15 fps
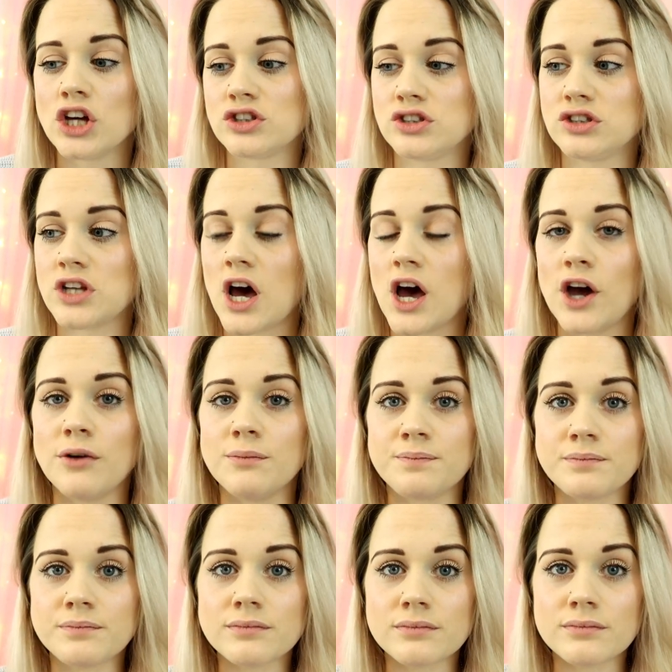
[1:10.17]

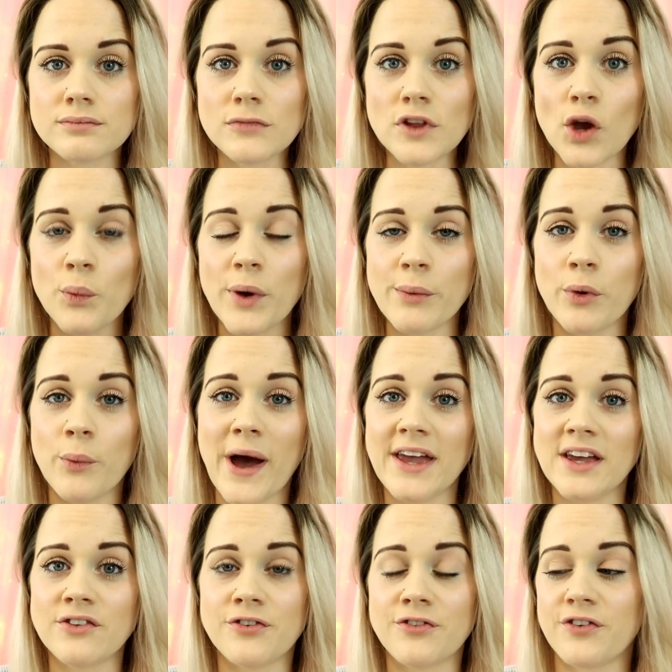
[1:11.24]
so we were
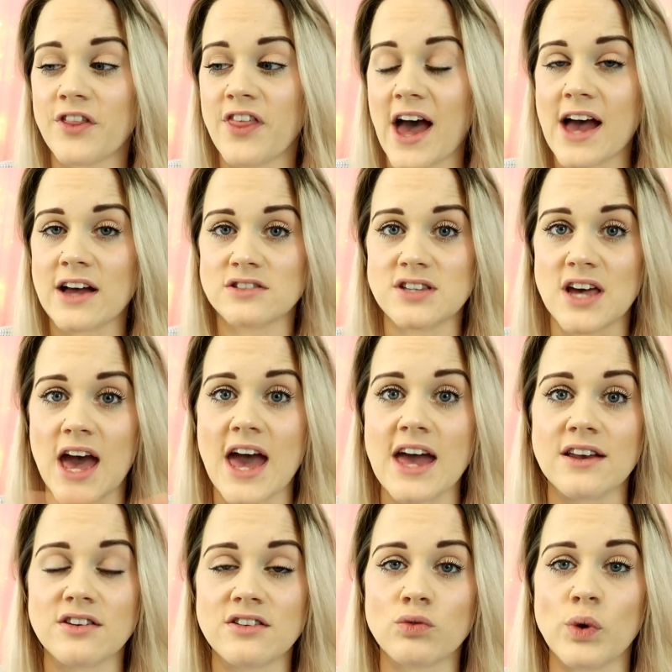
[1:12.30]
waiting for that to
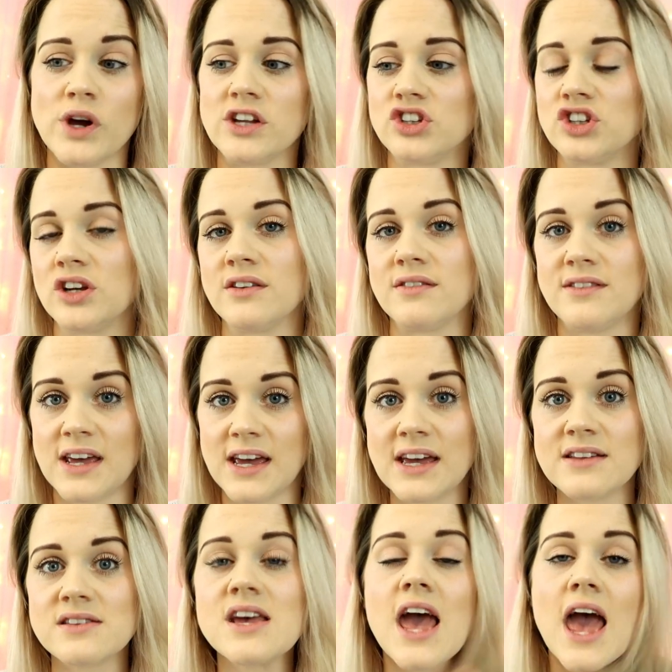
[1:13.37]
end, which it
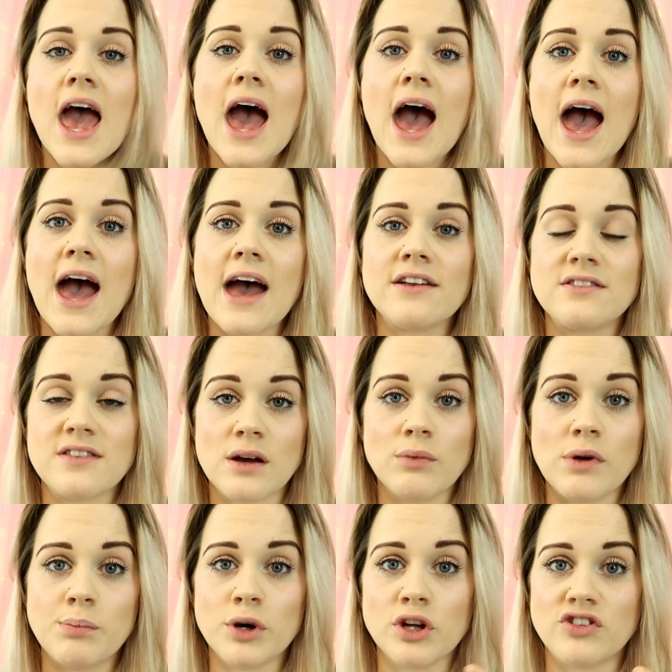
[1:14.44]
did, and then
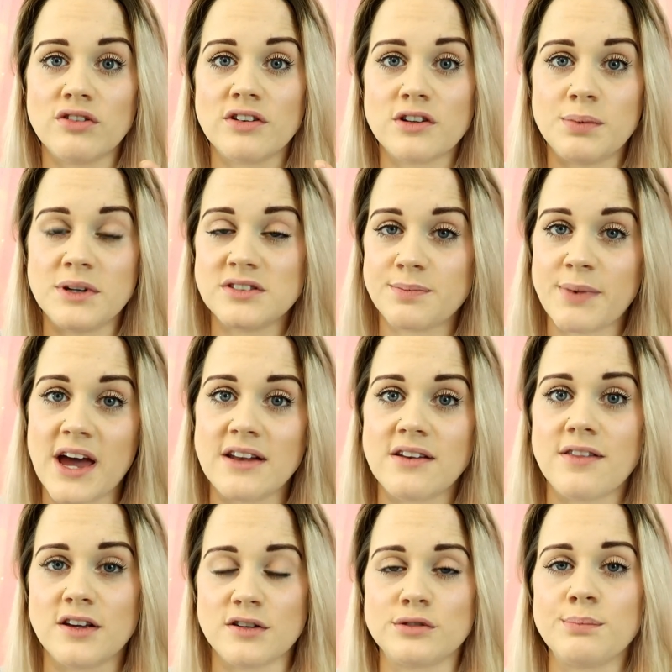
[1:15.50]
we booked her in to be
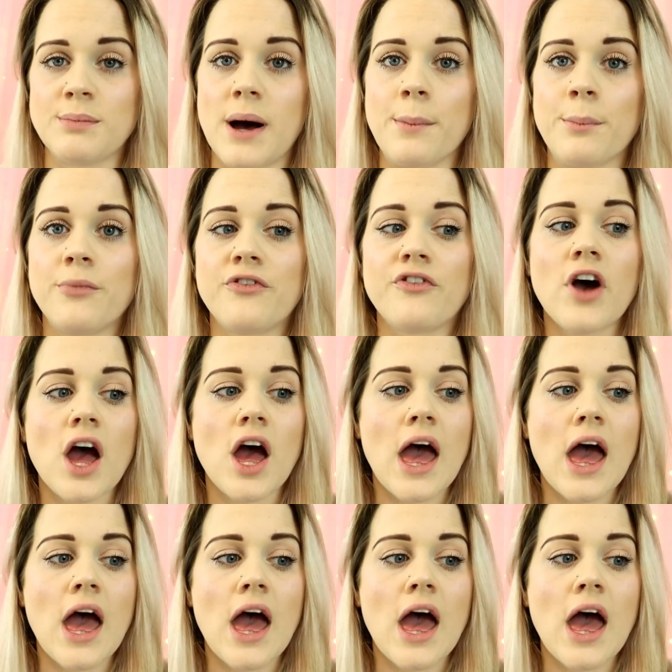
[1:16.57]
spayed this month.